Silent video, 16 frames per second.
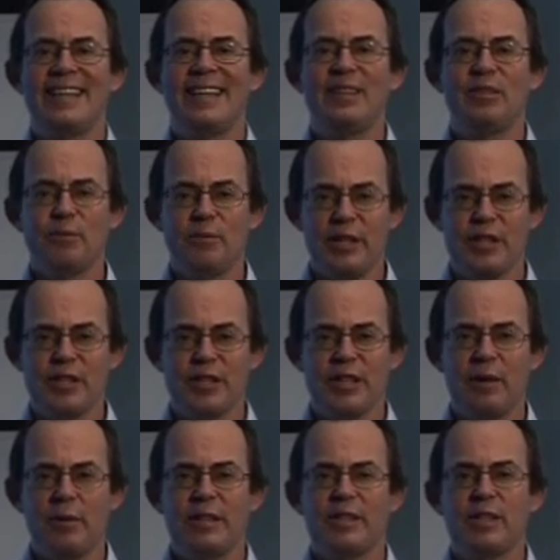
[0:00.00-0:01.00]
in the region
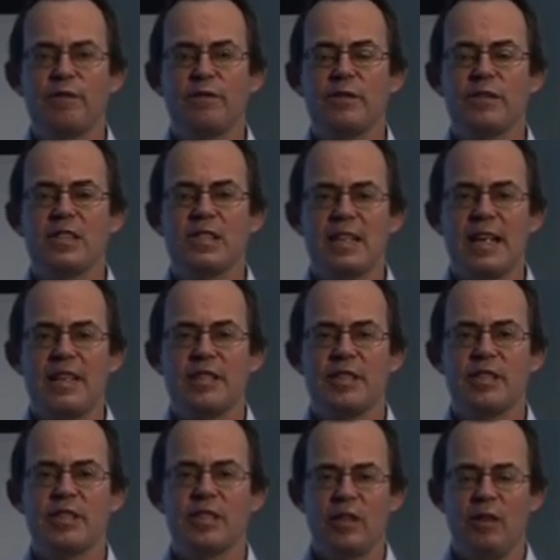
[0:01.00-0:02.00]
are at different
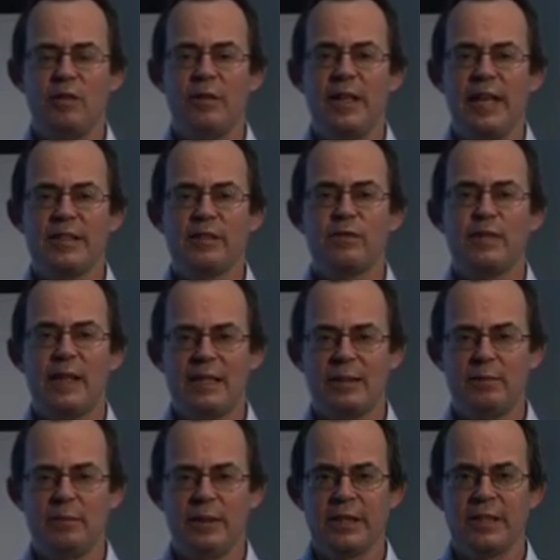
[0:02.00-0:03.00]
stages of their
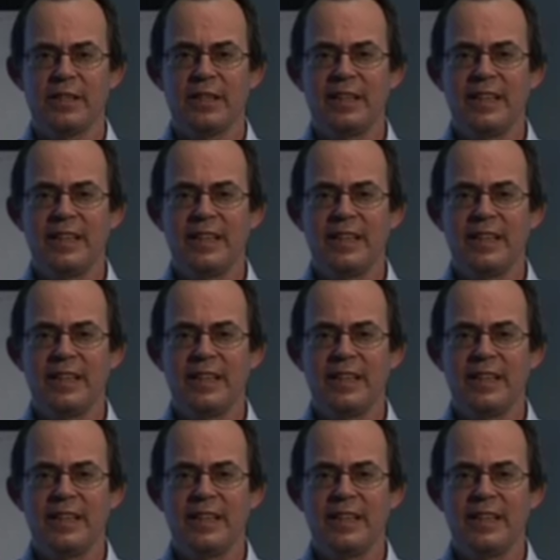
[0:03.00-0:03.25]
development,